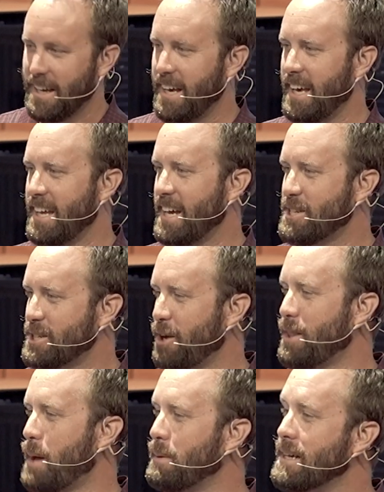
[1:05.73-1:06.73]
And I
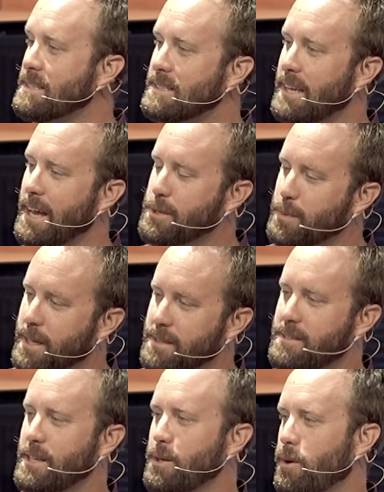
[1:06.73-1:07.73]
share that because today, as we
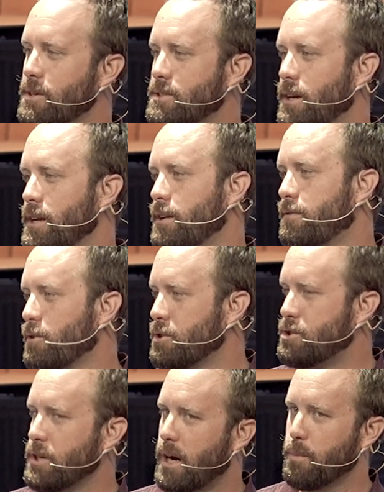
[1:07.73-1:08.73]
continue our study into
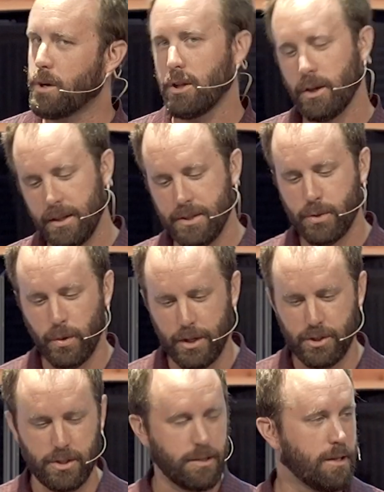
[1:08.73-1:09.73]
First John, we're going to look at this
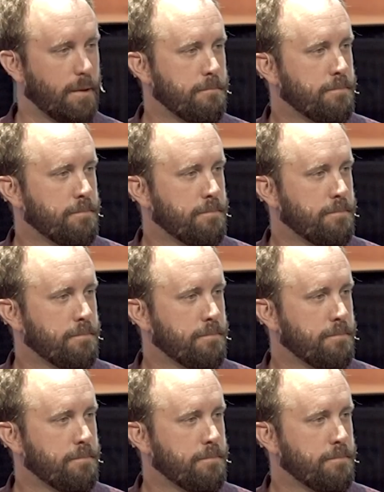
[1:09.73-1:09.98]
question.